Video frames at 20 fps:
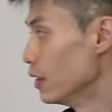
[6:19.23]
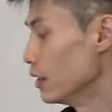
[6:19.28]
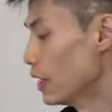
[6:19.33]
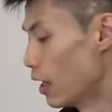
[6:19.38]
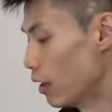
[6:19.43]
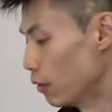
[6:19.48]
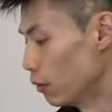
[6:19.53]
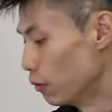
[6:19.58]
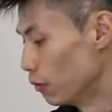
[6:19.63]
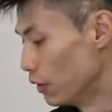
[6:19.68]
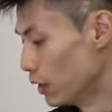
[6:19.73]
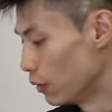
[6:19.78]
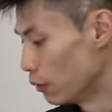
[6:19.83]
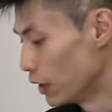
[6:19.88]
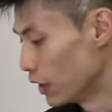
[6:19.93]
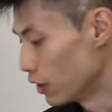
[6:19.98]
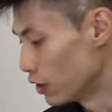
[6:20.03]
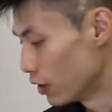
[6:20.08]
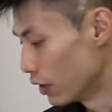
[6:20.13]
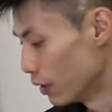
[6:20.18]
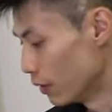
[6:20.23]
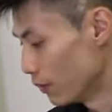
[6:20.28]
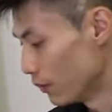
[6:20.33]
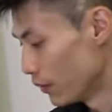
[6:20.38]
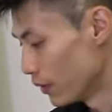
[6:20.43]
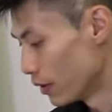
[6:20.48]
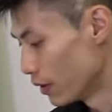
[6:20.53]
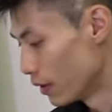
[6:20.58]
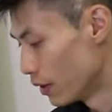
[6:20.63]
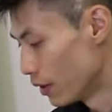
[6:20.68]
Now, with Wing Chun,
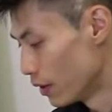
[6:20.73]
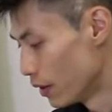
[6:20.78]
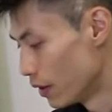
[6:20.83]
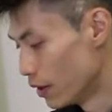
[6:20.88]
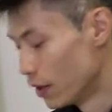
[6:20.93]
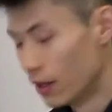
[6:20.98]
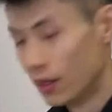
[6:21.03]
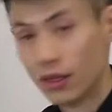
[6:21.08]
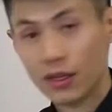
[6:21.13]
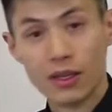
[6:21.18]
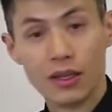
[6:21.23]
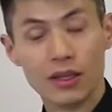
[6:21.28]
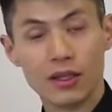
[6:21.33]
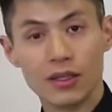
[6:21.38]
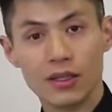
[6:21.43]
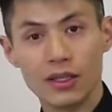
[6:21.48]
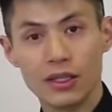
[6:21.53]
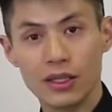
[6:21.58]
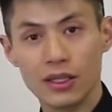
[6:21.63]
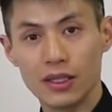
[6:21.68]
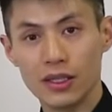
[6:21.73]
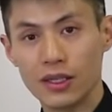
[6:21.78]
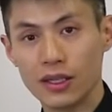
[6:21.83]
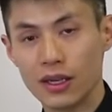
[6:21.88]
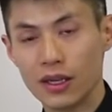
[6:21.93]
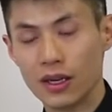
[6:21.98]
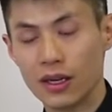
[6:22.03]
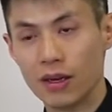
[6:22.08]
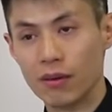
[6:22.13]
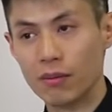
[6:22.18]

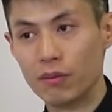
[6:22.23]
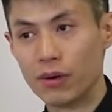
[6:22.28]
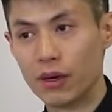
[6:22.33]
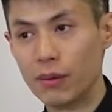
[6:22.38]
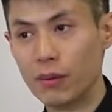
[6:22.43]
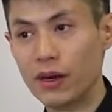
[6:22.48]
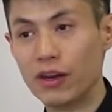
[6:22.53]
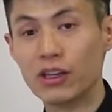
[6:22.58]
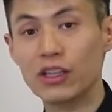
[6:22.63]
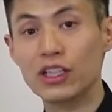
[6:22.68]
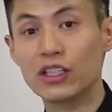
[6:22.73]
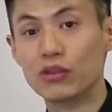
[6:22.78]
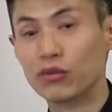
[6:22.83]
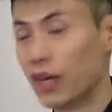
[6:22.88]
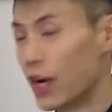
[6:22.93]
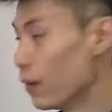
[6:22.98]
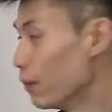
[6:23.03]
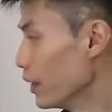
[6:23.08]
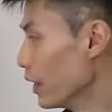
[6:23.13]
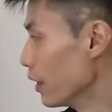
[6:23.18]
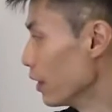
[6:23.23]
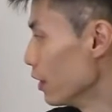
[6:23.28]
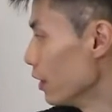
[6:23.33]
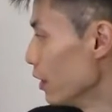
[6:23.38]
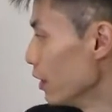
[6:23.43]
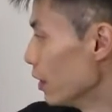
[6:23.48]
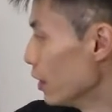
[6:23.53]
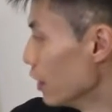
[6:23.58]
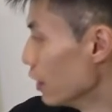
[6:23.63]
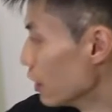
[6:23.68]
the primarily trapping
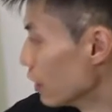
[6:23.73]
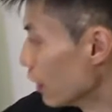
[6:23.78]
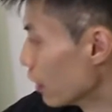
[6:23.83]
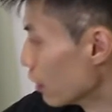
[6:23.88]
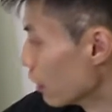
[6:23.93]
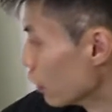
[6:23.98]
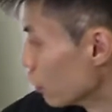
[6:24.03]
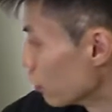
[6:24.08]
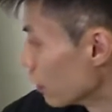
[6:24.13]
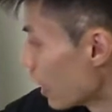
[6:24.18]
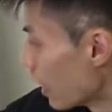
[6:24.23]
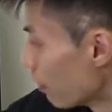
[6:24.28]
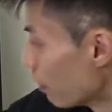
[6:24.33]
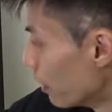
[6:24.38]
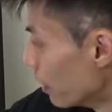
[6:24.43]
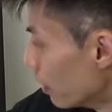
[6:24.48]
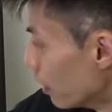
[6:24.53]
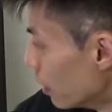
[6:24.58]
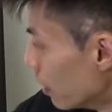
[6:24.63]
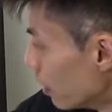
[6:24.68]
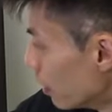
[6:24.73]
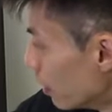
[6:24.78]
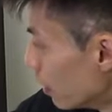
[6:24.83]
is they're going to trap